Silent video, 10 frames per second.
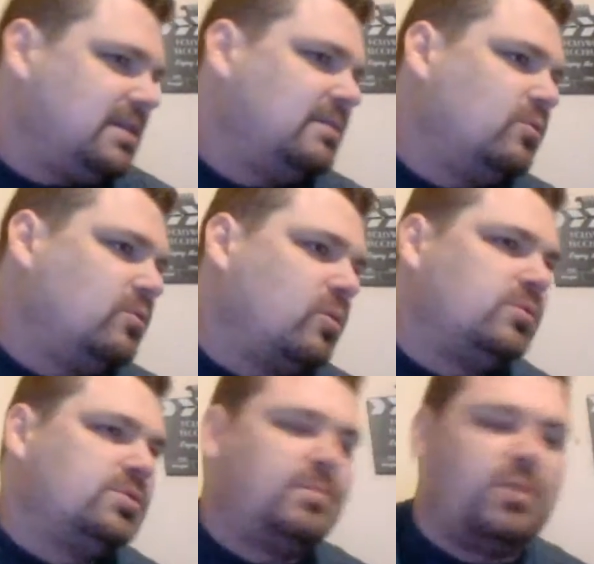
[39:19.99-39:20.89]

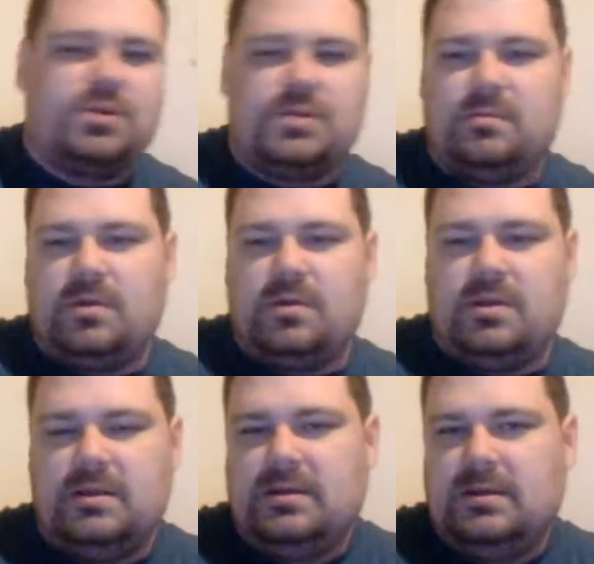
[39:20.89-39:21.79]
gross person. But
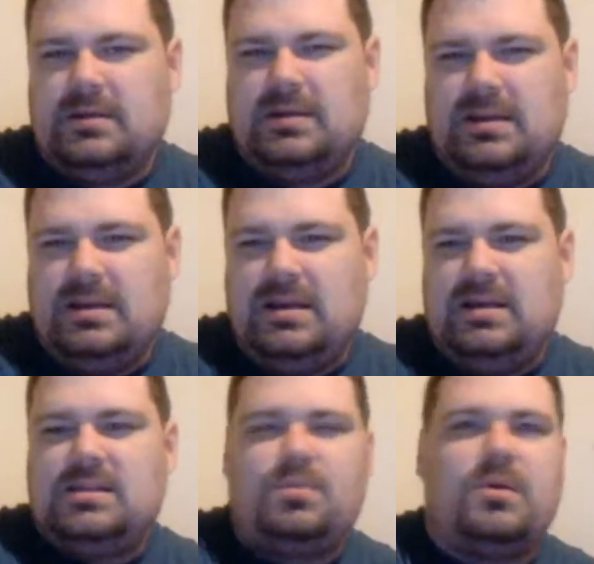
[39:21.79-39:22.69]

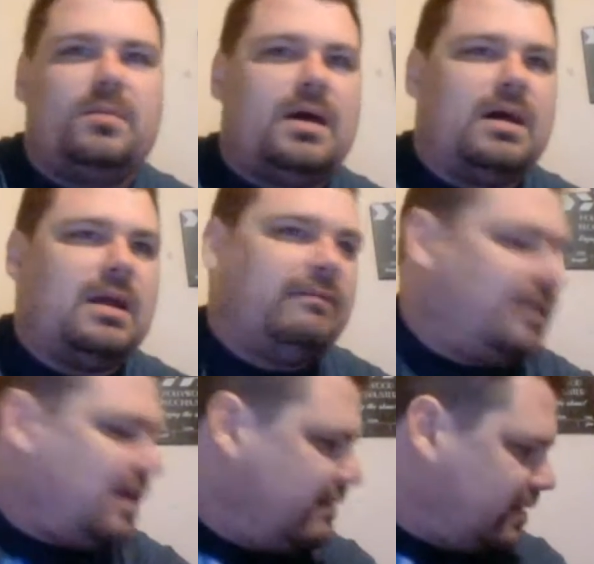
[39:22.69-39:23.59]
it's pretty bad. I've
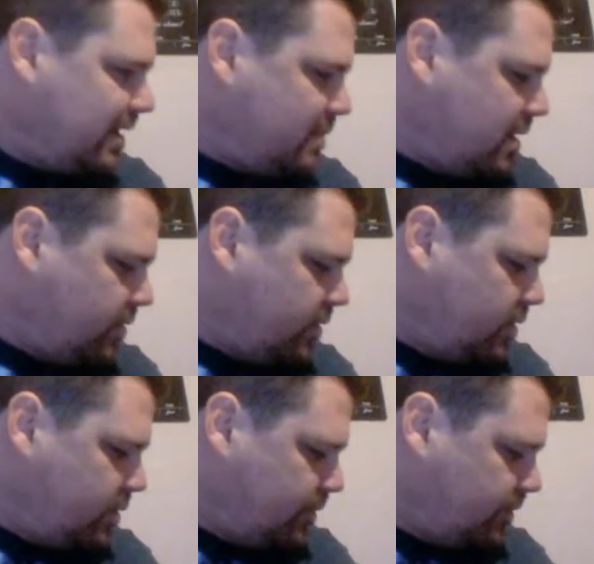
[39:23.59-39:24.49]
let my
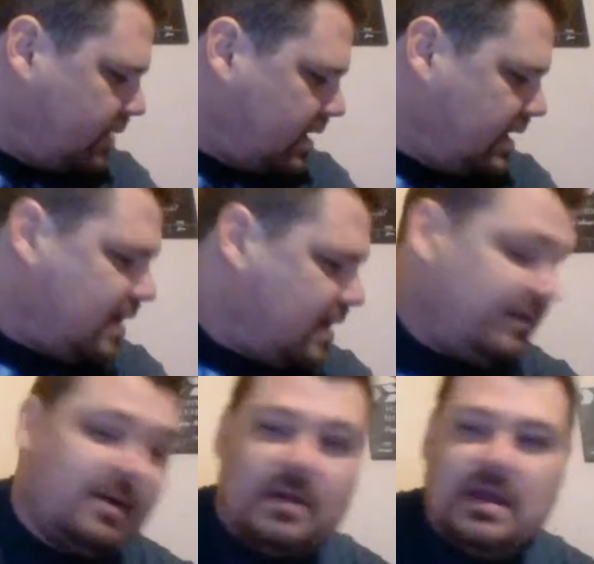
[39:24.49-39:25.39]
room, and
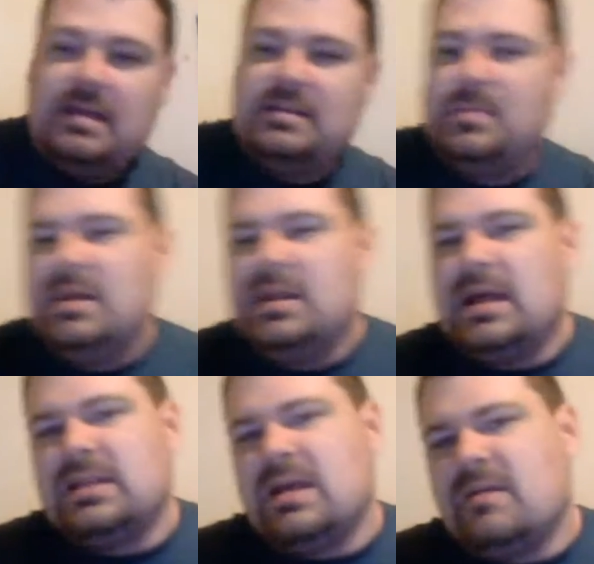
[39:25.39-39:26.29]
it's been
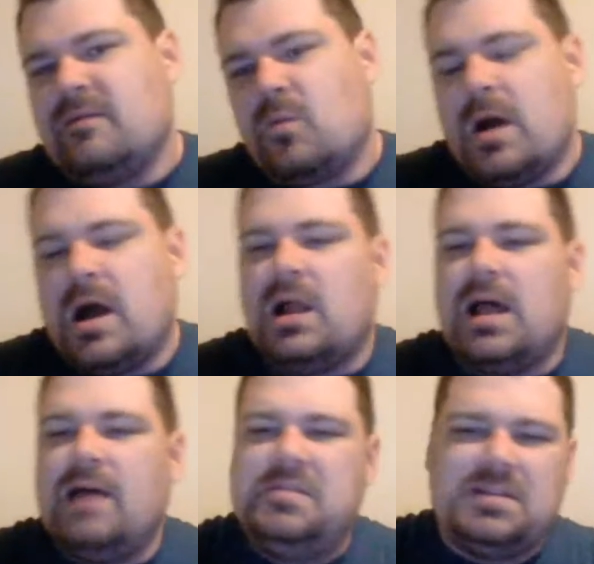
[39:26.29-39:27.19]
like that for a while.
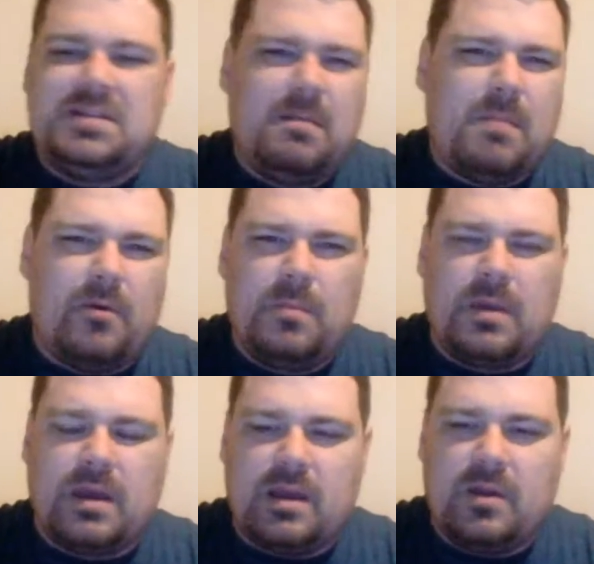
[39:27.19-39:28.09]
I've just let my room
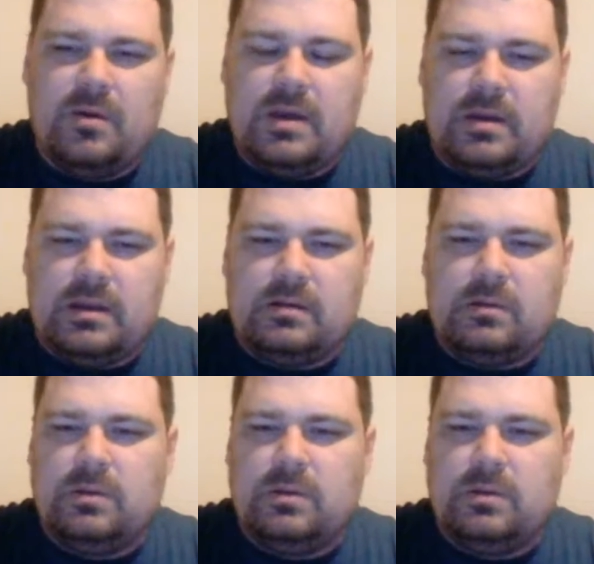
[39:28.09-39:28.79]
kind of go downhill,